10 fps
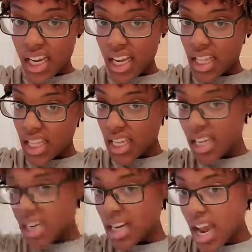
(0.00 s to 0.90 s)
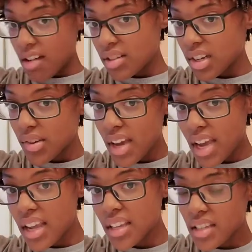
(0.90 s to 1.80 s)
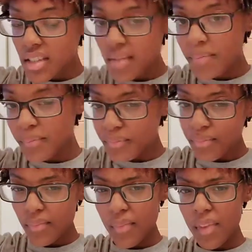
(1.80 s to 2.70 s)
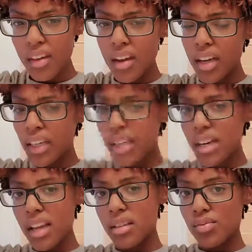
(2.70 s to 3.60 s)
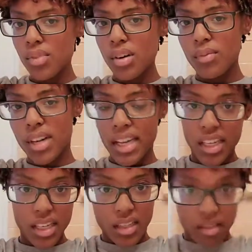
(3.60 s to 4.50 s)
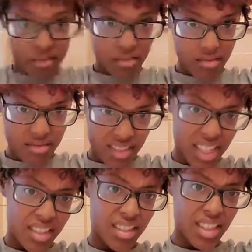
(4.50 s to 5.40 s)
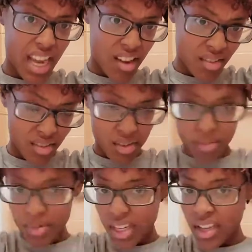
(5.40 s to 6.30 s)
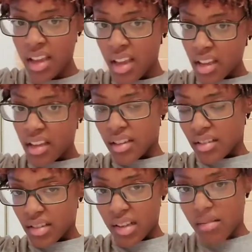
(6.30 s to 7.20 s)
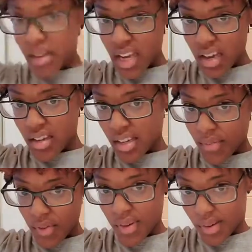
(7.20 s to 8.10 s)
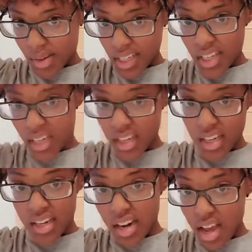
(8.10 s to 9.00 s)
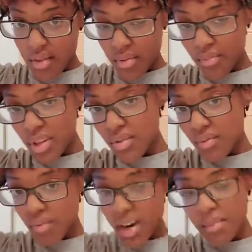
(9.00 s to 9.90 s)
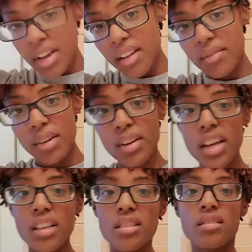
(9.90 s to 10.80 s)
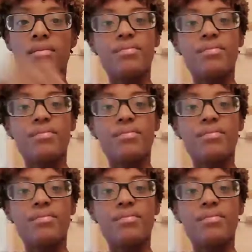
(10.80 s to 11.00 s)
and then I'll show you guys again as well when I get this down a little bit. So yeah, give me one quick second and I will be right back for you guys.